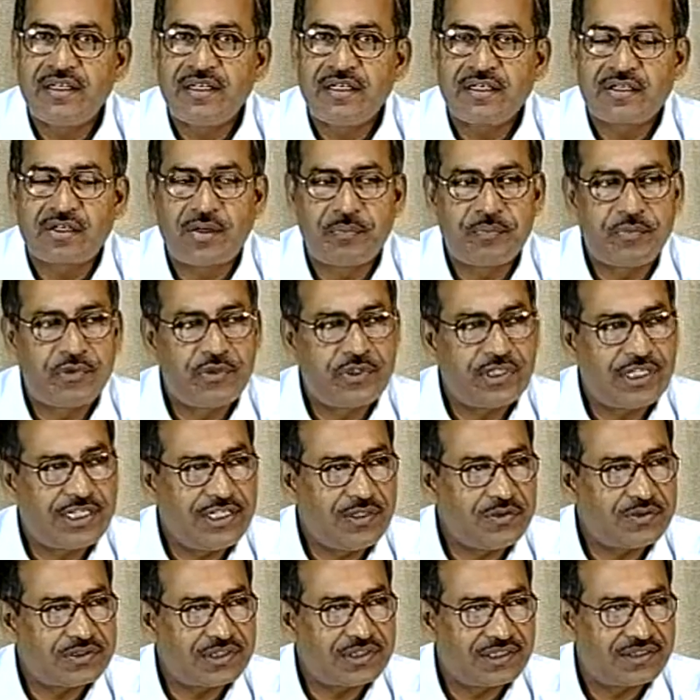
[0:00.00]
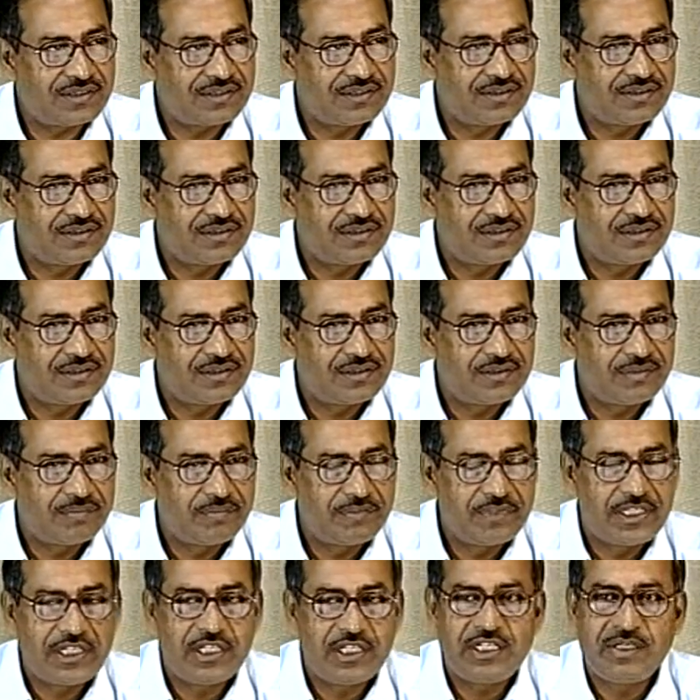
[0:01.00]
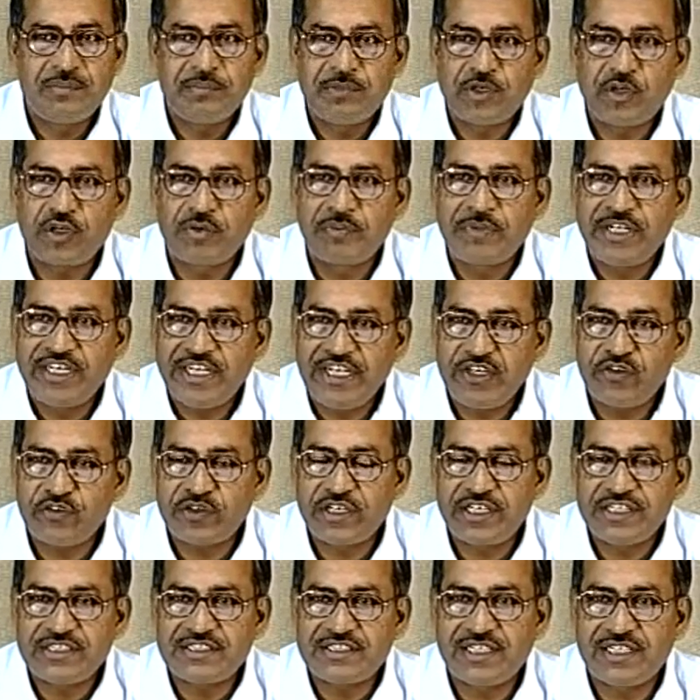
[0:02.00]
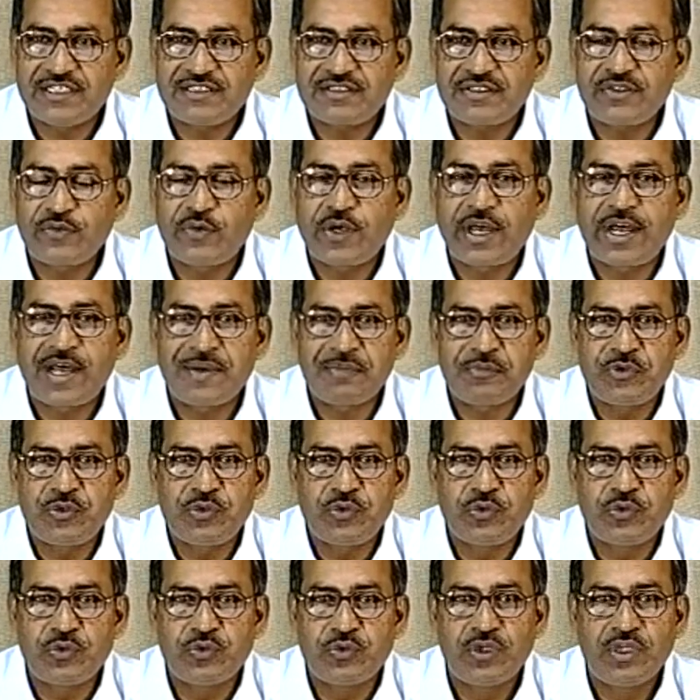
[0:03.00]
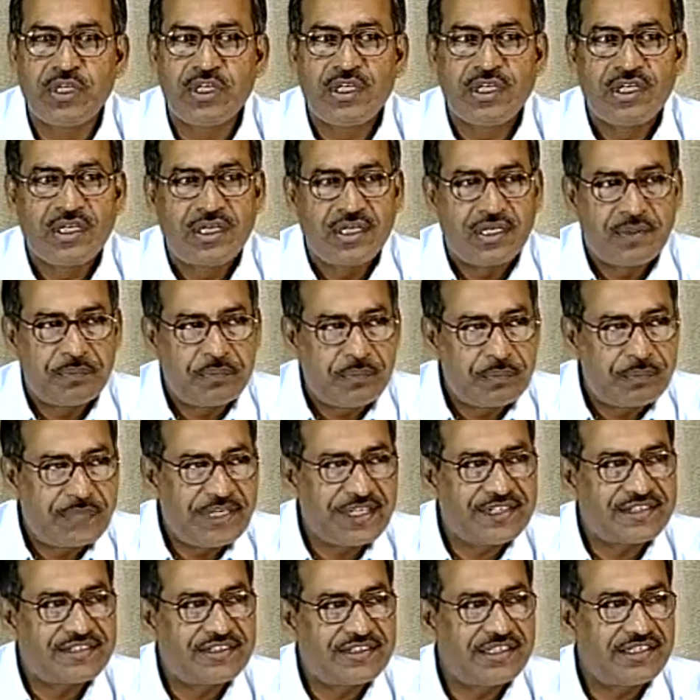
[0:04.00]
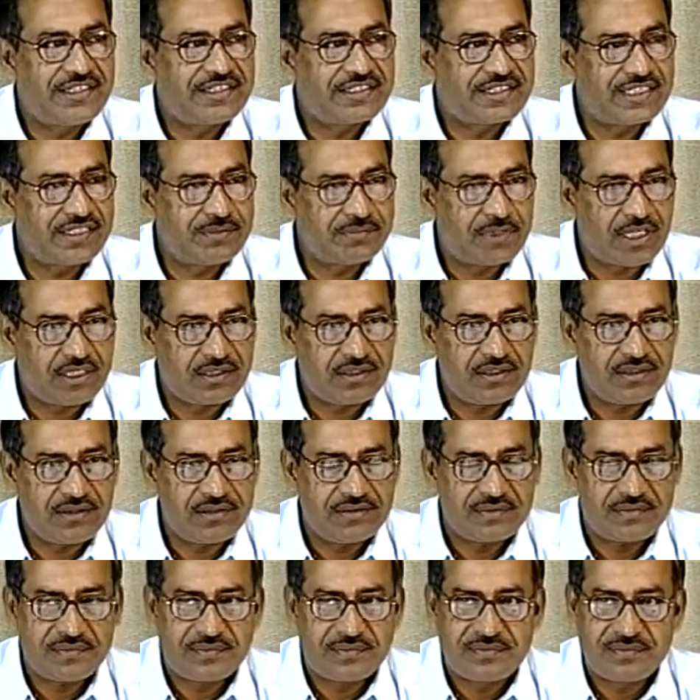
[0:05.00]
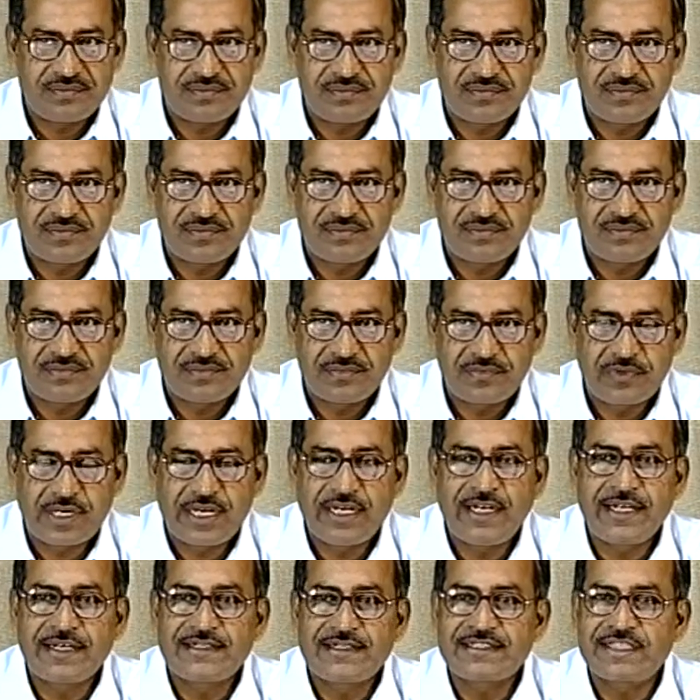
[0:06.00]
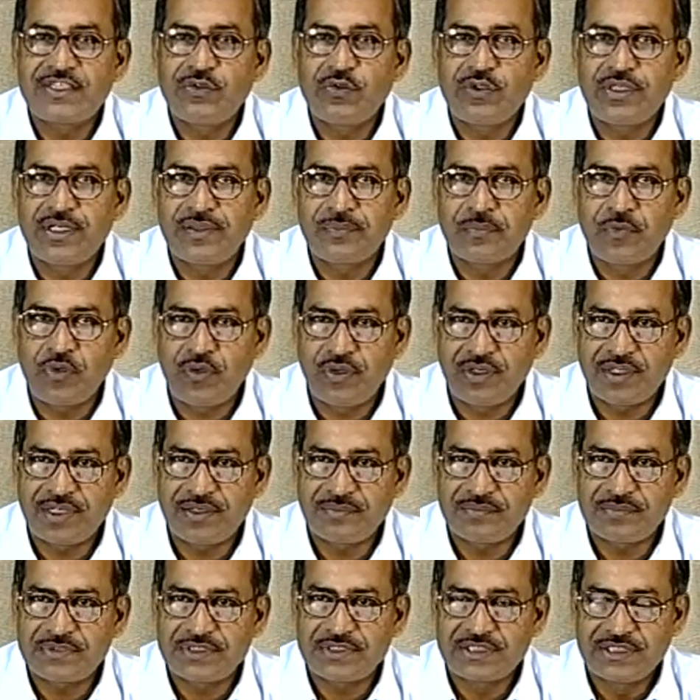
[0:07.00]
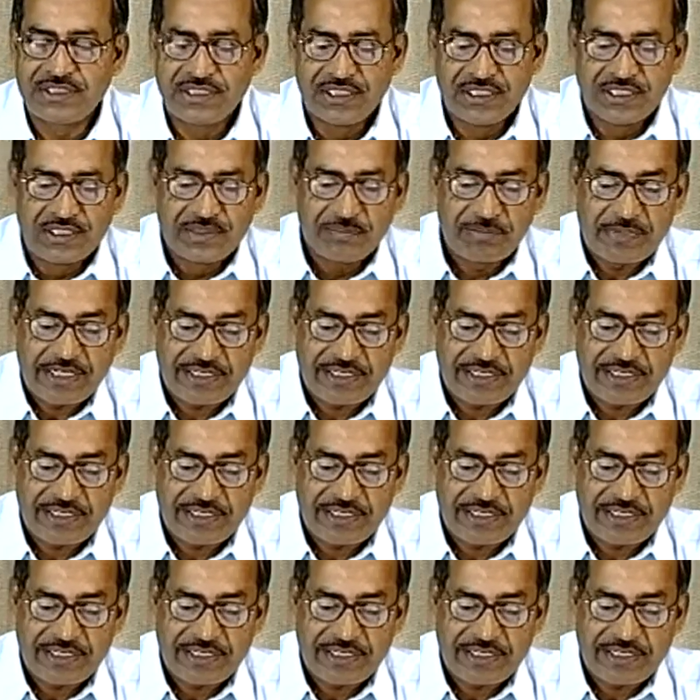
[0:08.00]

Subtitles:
computer user, and on many occasions you have to press the reset button while executing programs. But